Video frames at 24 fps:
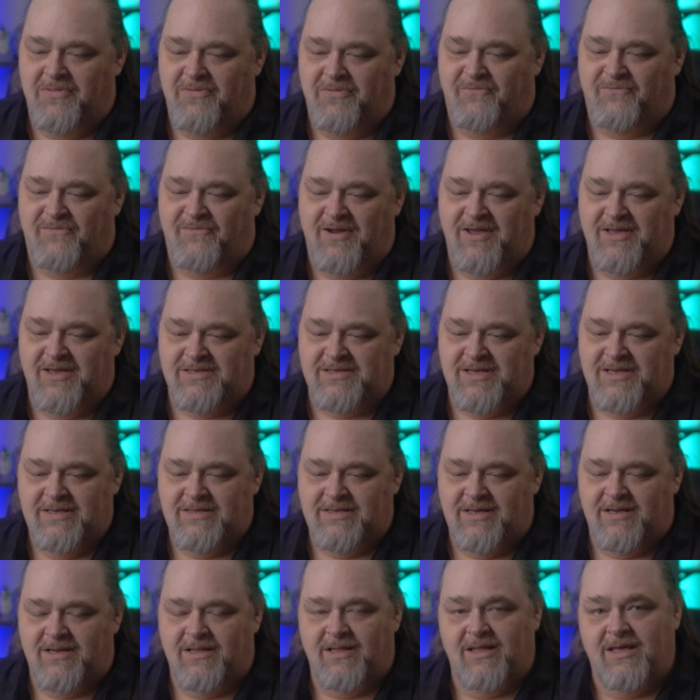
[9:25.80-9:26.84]
the phrase
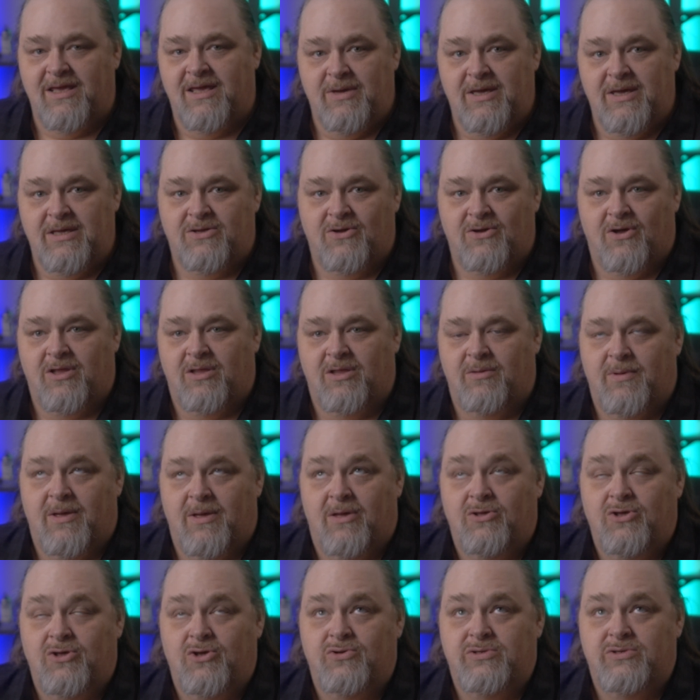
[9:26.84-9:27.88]
suddenly. He talked
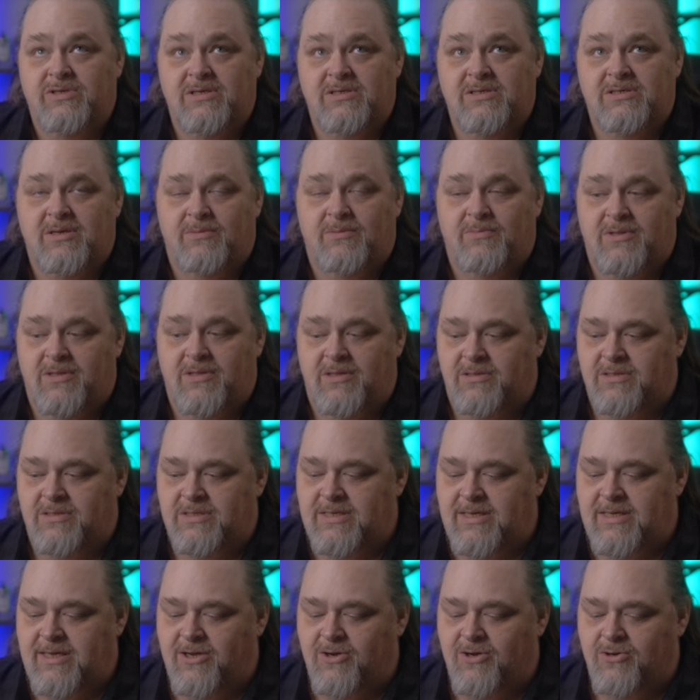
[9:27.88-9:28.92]
about using some of the
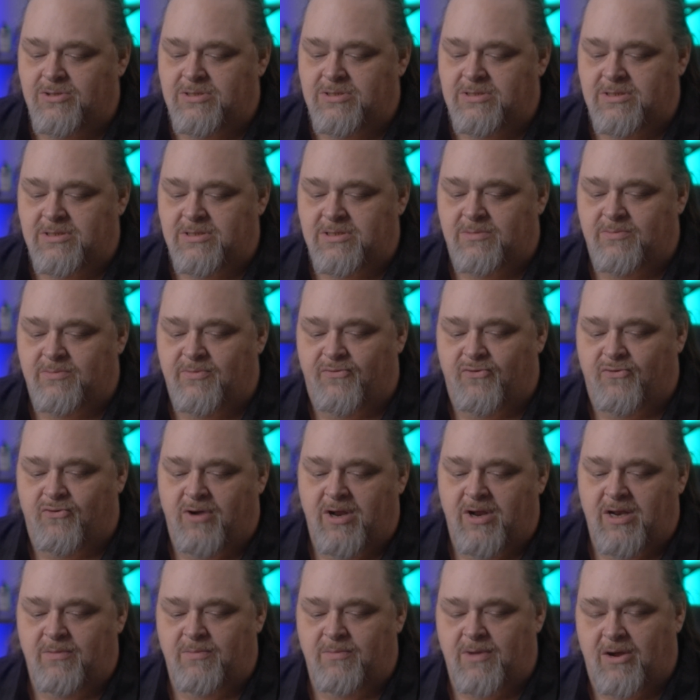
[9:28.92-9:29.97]
tiered system of
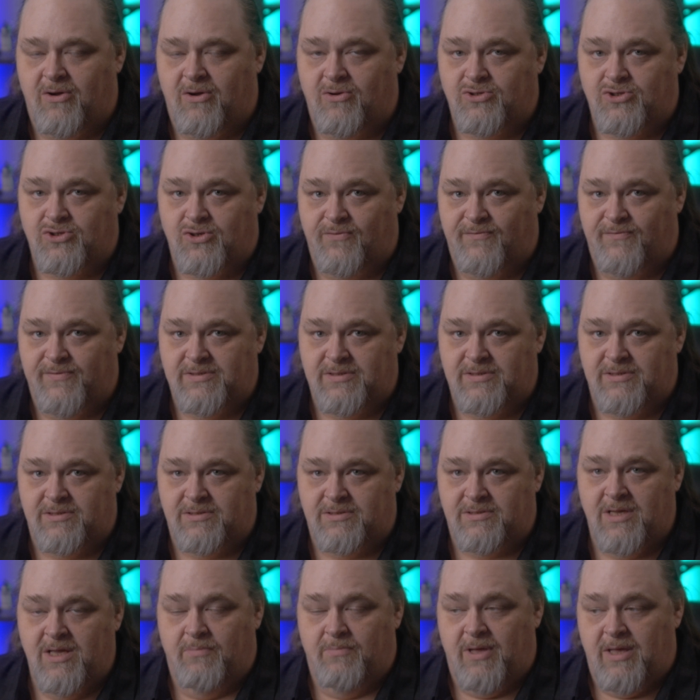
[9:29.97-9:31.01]
creating
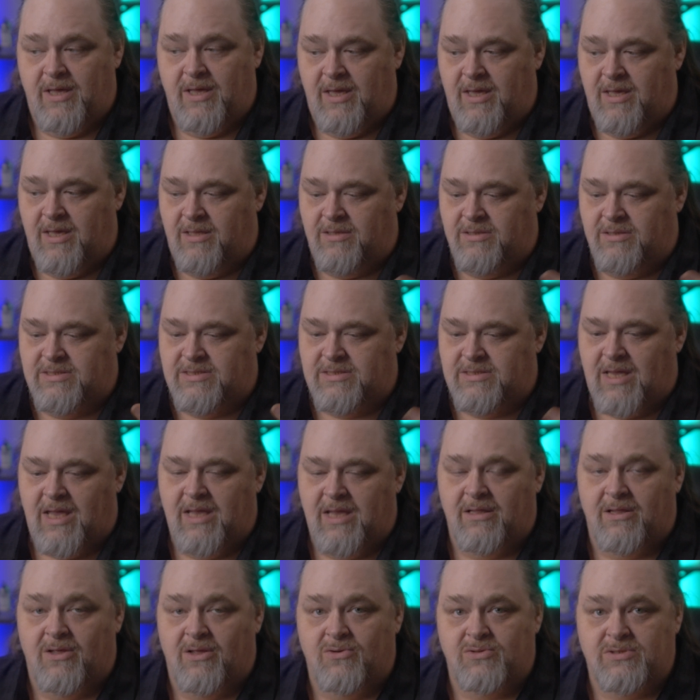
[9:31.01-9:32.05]
microservices, but in
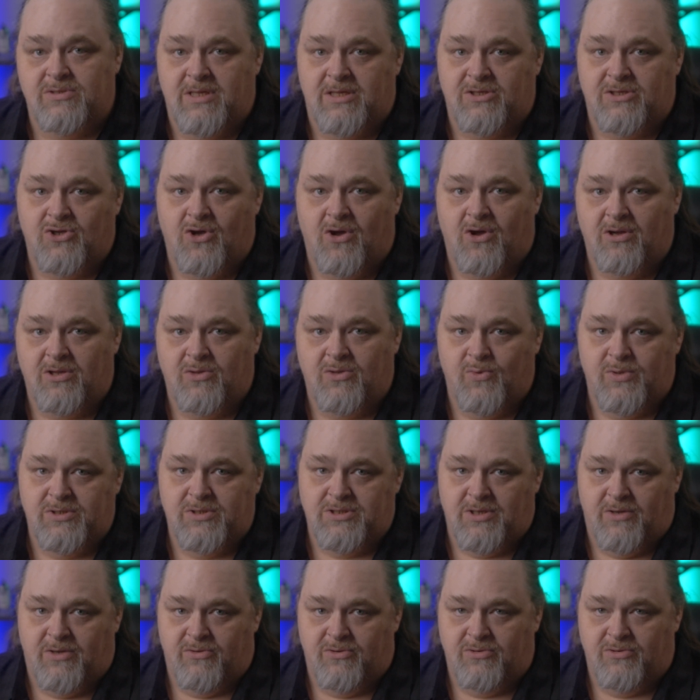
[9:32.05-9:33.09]
silos that talk to
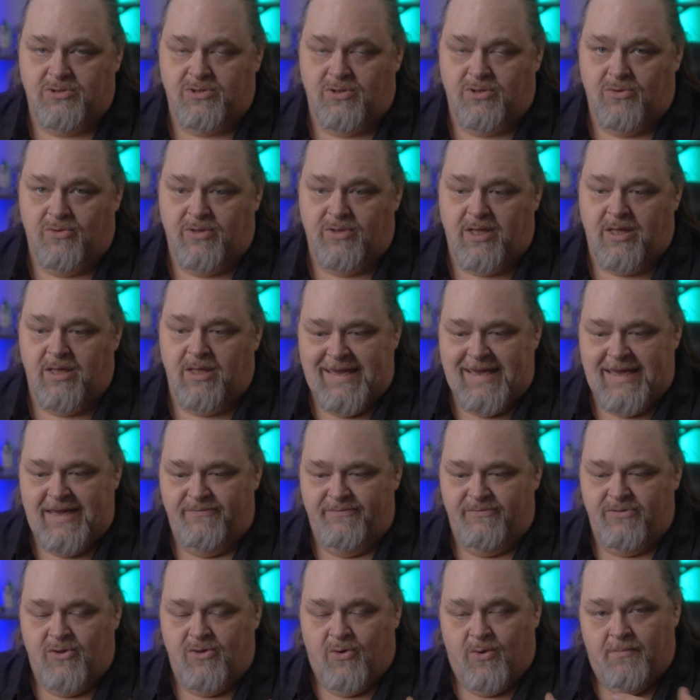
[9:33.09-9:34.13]
each other so that
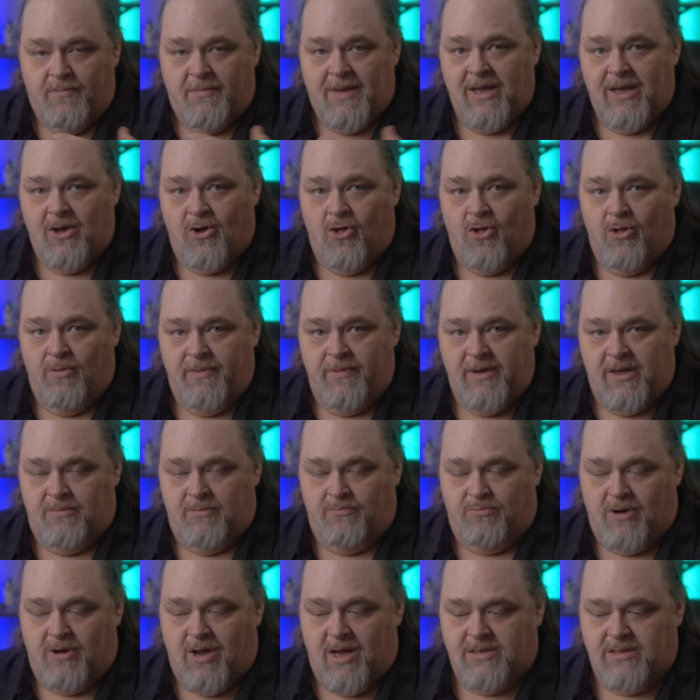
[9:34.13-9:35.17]
even though it might all be
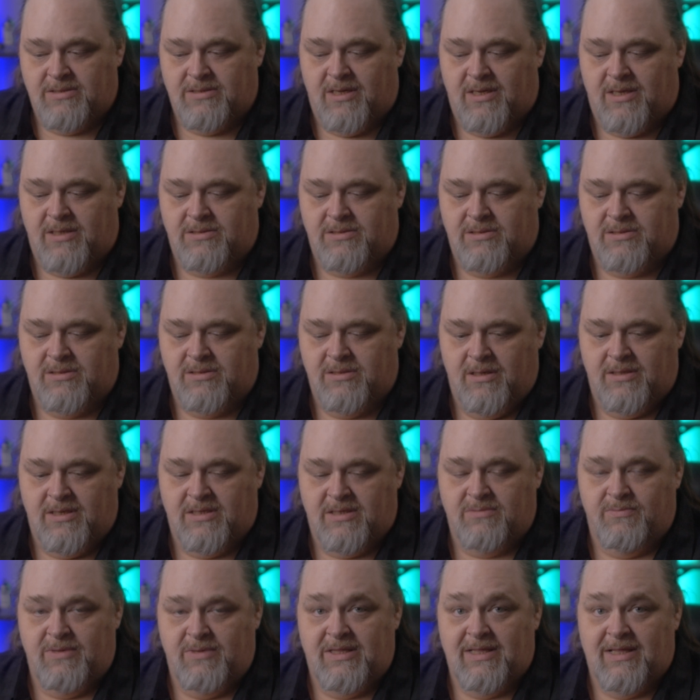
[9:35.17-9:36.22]
in process, it
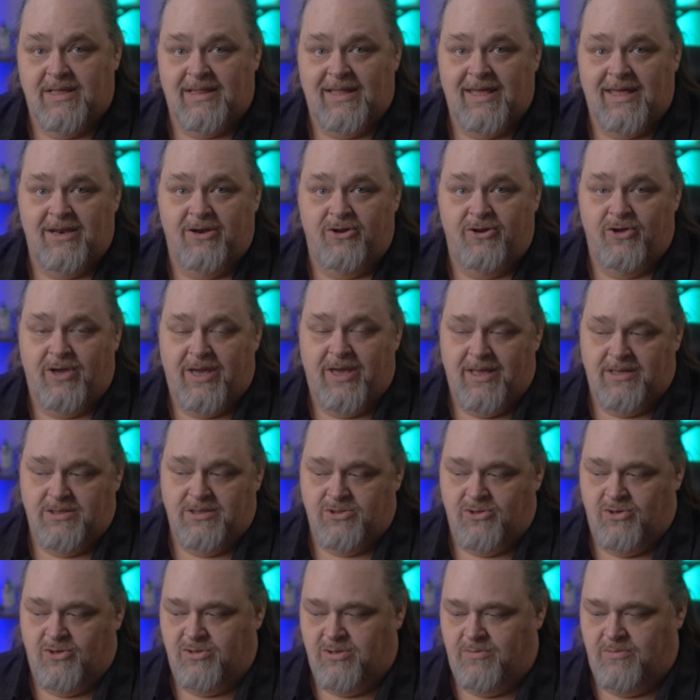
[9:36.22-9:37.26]
doesn't mean that later you can't
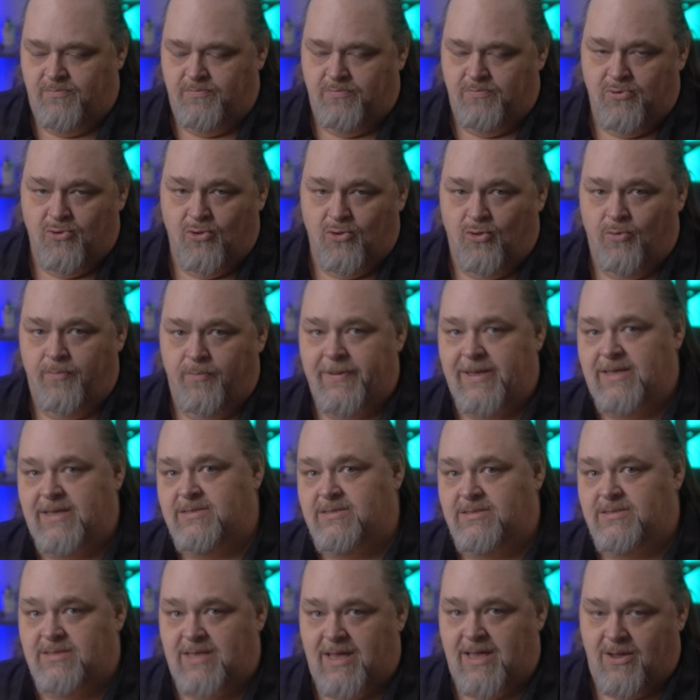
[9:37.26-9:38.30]
start to pull
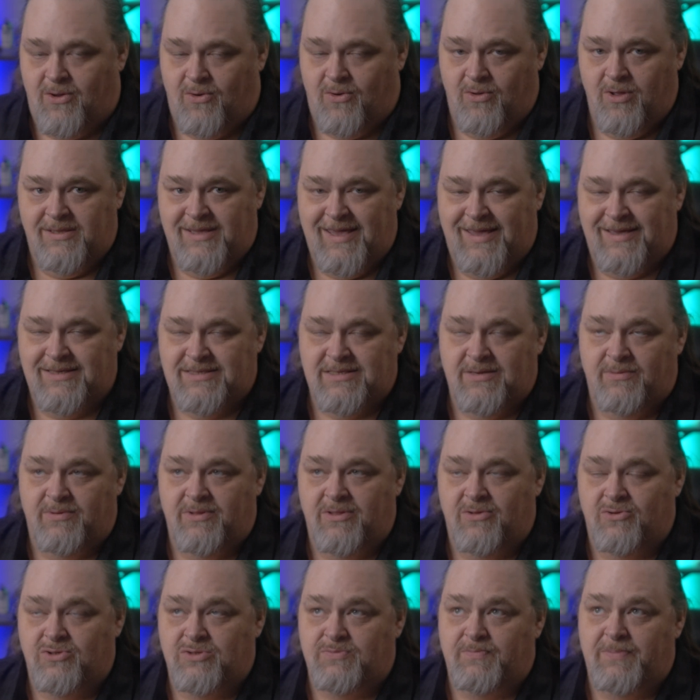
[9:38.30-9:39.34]
pieces out. Take some
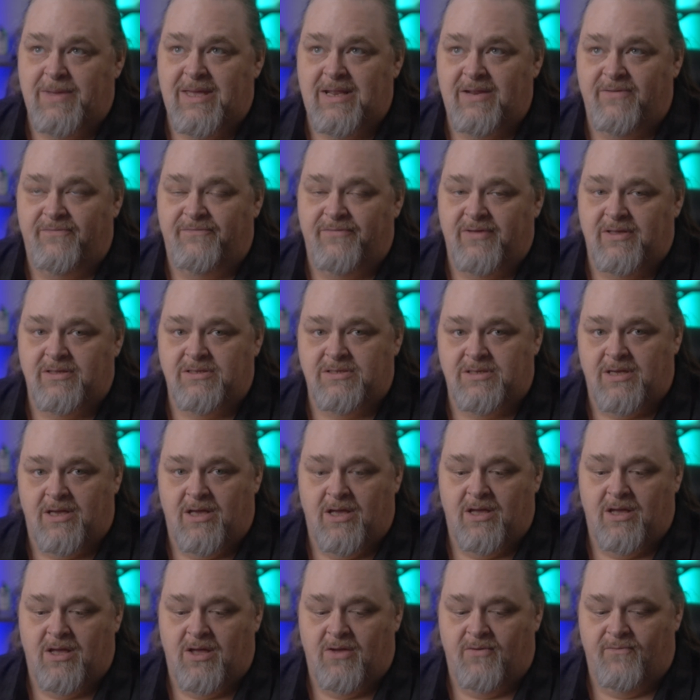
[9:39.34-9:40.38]
of those benefits
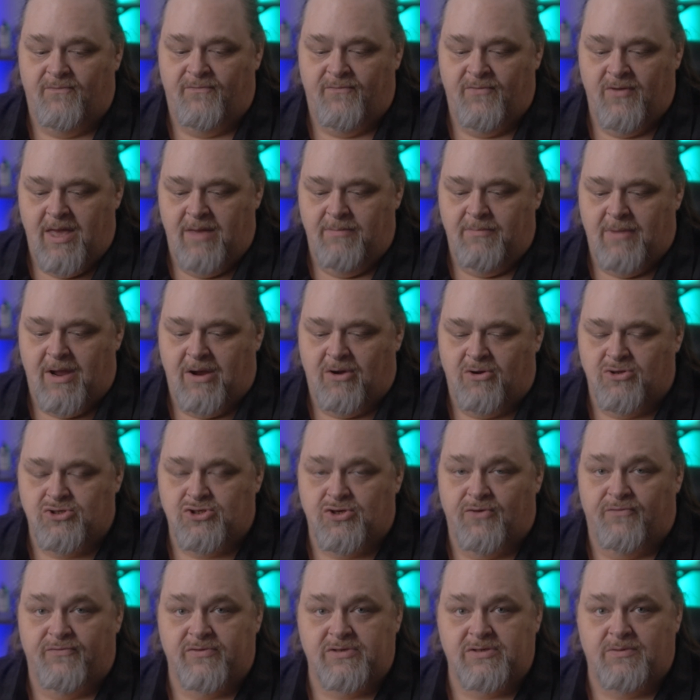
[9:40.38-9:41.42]
of a
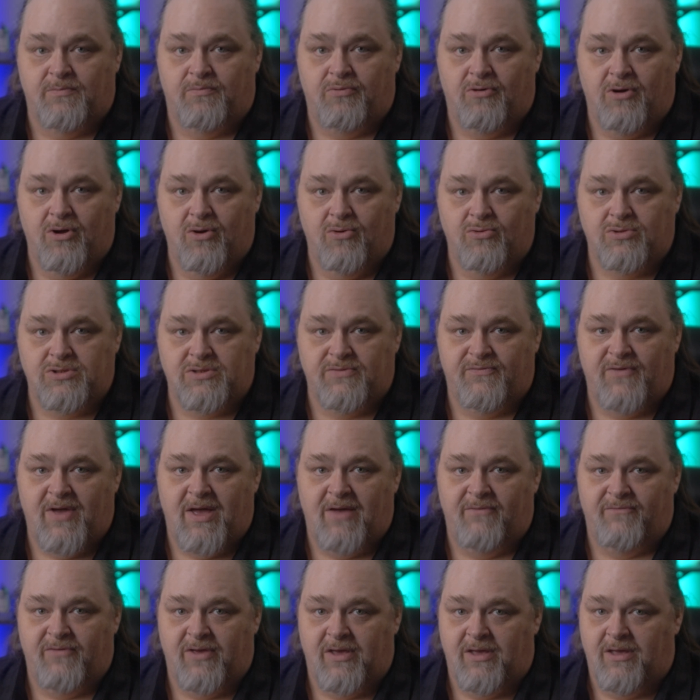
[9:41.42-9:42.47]
microservice approach of
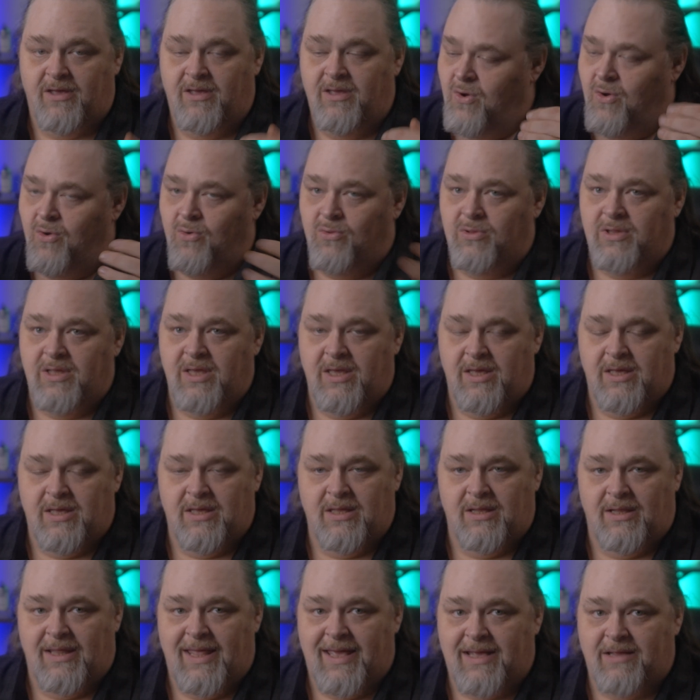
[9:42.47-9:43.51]
having only
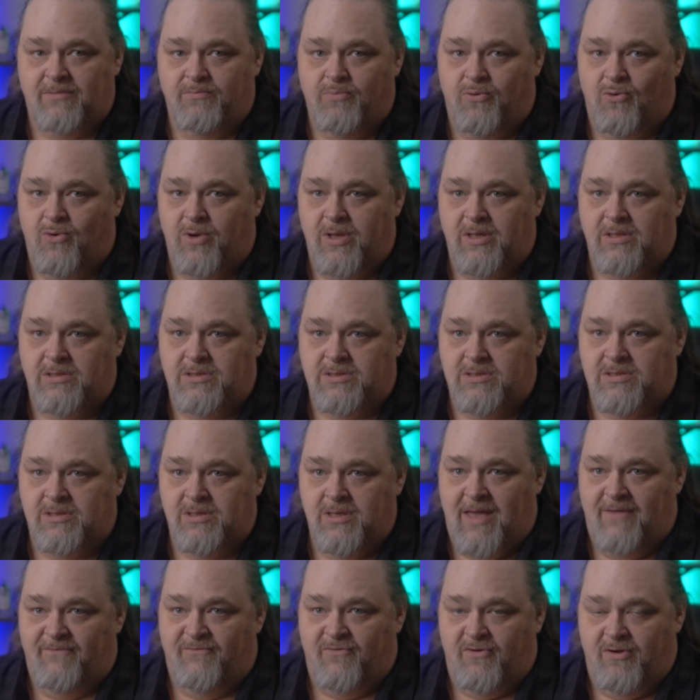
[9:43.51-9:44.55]
connect points
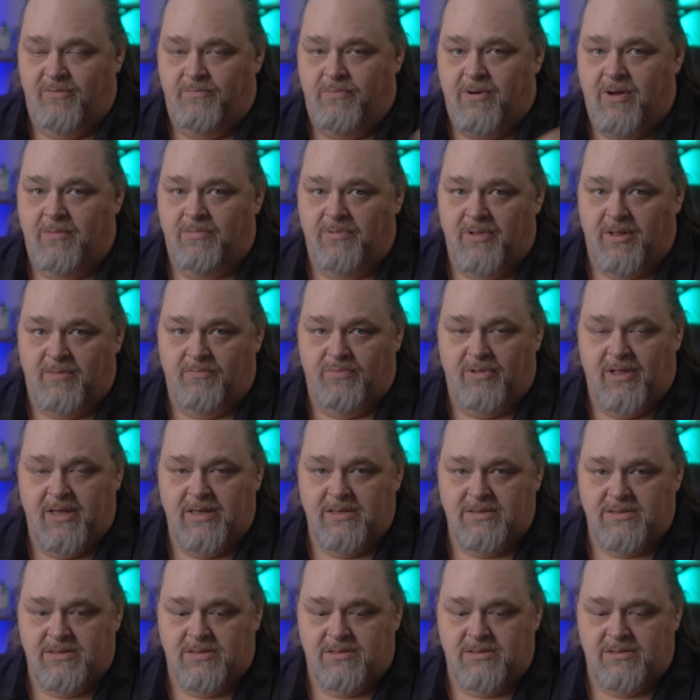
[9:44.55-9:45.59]
at very public
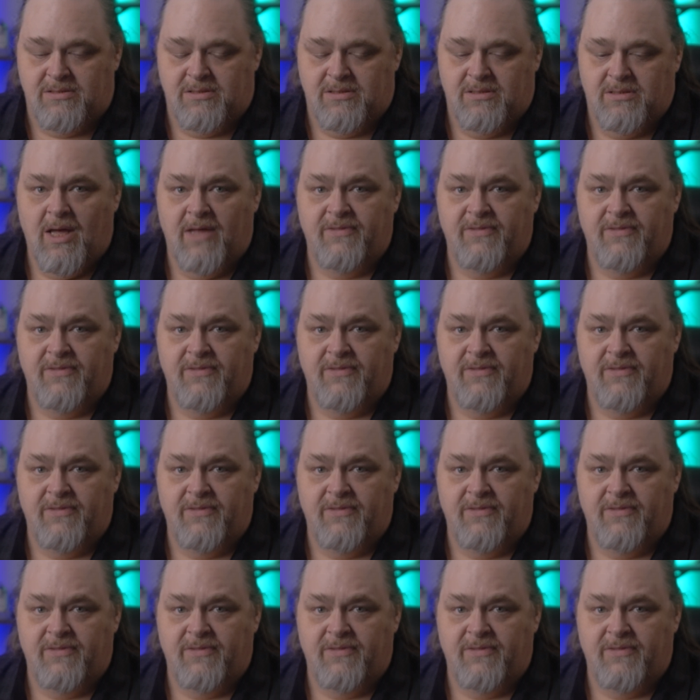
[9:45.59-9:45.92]
places.